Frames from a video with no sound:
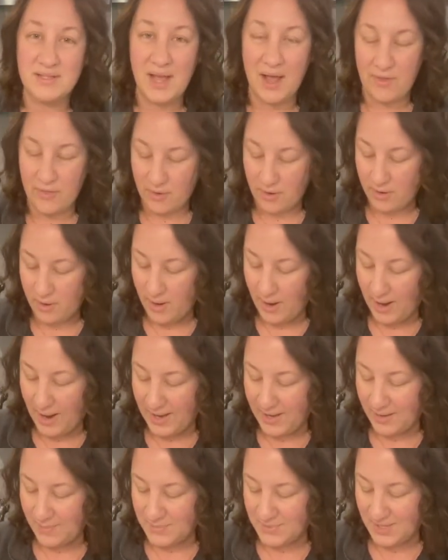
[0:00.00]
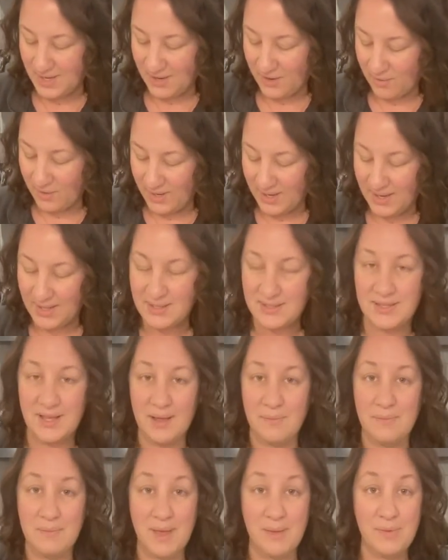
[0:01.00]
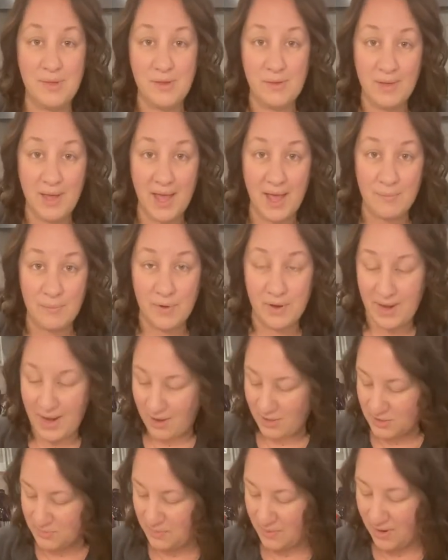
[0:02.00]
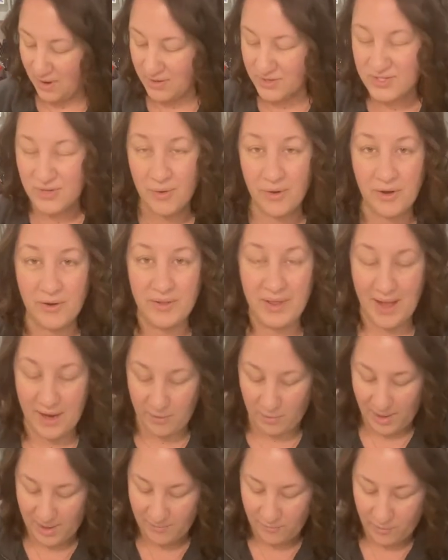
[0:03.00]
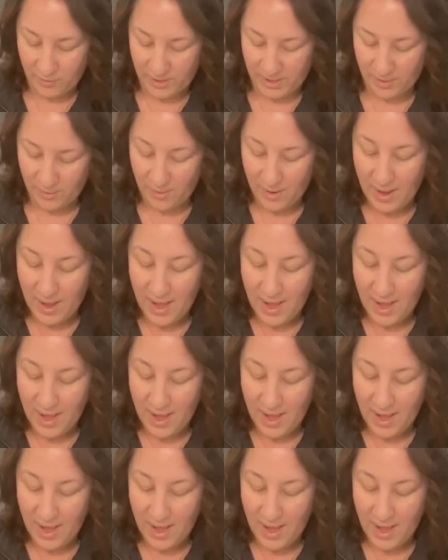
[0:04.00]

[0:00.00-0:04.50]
other items and ingredients that maybe you can't pronounce, but also aren't that great for you.